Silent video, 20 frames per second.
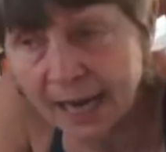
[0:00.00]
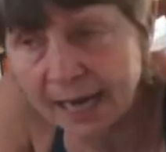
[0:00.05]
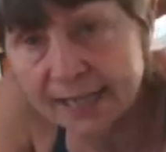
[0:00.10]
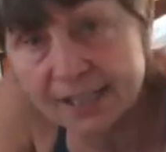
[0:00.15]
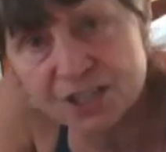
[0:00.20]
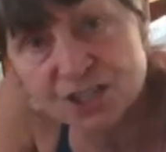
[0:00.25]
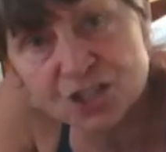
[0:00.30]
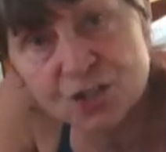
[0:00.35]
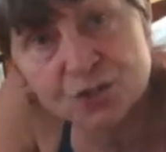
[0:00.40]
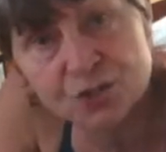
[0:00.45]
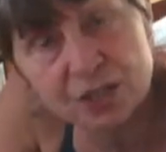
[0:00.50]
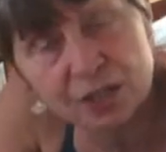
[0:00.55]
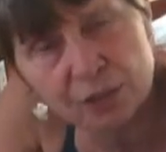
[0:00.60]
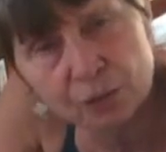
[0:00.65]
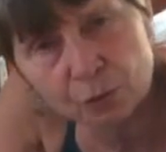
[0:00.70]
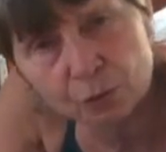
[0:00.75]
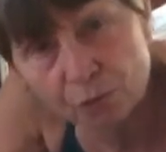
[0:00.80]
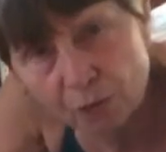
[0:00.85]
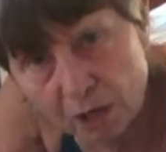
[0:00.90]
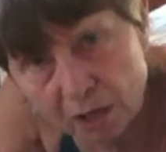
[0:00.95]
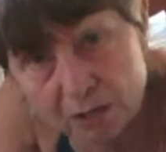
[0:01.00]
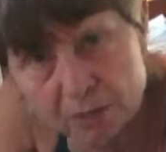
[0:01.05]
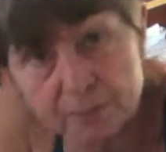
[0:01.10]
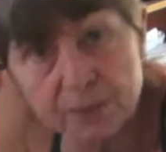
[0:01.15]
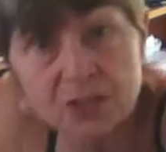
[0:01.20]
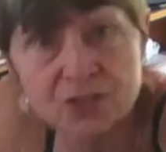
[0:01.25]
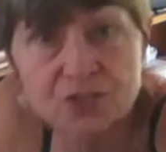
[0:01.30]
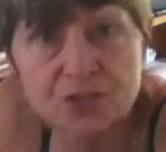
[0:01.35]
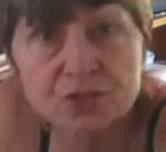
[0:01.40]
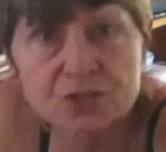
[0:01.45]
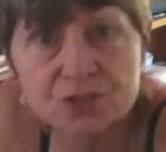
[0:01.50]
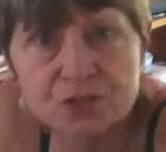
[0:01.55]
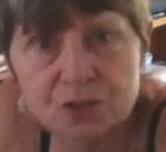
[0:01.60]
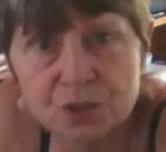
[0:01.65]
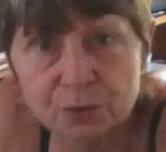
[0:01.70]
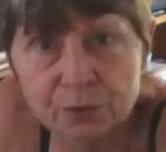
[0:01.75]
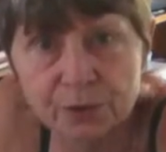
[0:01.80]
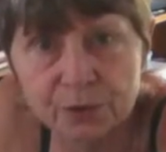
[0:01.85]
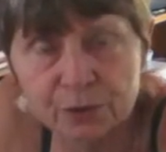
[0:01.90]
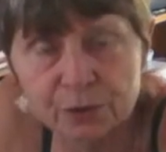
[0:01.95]
and it's using the wrong muscles
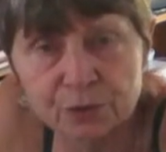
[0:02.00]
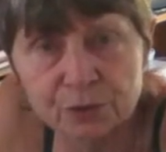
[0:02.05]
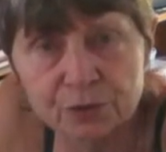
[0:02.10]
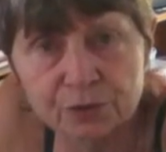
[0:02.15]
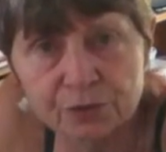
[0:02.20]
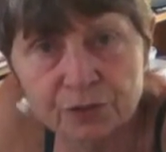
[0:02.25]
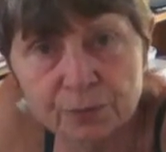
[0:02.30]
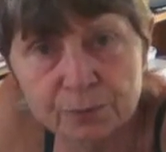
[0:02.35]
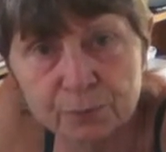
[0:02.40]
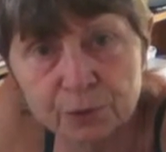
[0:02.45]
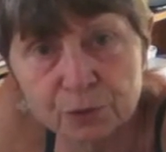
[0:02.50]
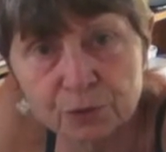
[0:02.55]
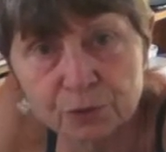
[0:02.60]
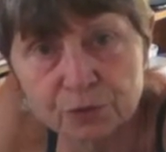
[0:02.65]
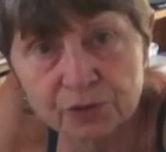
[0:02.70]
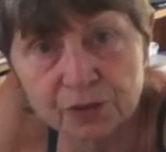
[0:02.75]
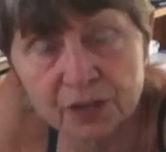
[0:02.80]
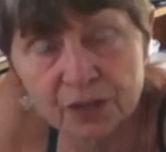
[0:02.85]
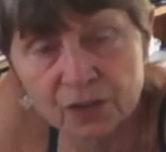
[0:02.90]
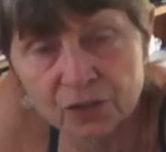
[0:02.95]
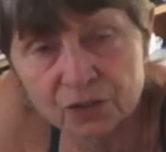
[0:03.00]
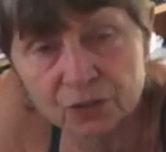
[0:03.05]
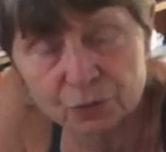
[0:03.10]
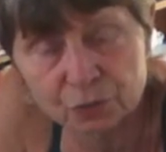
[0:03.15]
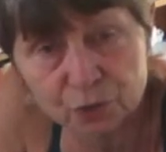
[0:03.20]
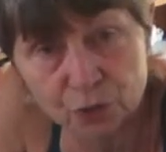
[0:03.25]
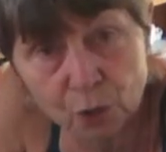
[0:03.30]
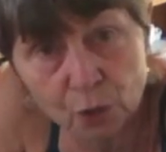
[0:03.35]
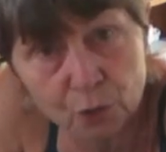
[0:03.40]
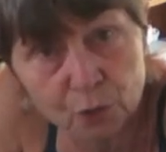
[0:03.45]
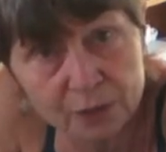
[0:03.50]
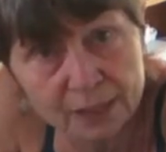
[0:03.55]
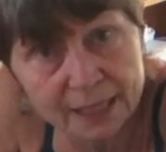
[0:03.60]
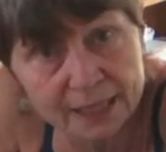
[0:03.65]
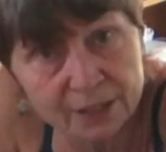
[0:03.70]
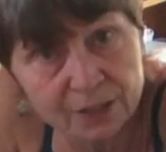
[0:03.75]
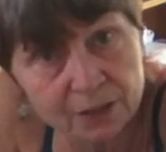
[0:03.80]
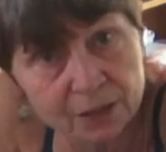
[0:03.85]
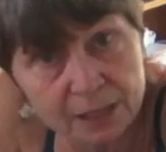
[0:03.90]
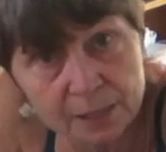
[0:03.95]
to recruit for the move. So don't
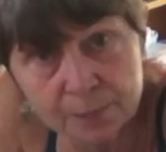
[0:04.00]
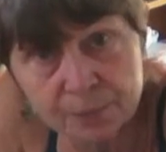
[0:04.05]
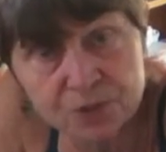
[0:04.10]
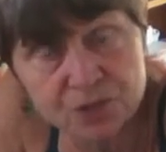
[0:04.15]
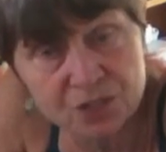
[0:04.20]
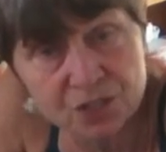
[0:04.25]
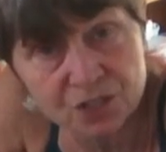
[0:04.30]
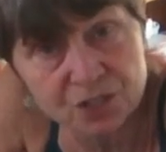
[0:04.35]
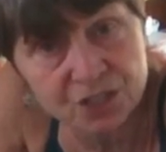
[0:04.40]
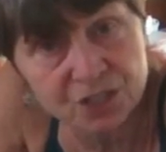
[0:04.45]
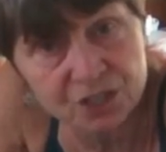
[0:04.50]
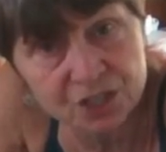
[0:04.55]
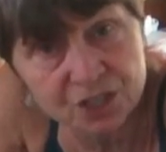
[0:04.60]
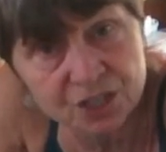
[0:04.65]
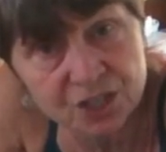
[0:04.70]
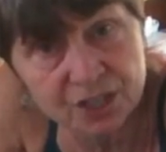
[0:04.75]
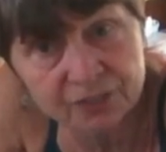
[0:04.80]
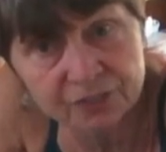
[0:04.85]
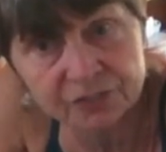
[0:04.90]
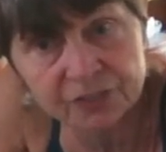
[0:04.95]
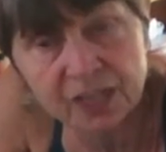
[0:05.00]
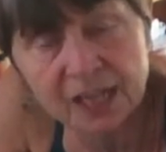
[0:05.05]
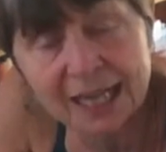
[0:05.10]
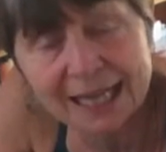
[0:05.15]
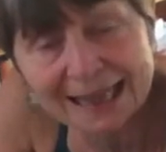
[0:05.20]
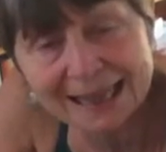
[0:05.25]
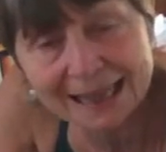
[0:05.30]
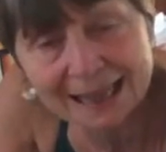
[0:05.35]
let your knee position shift.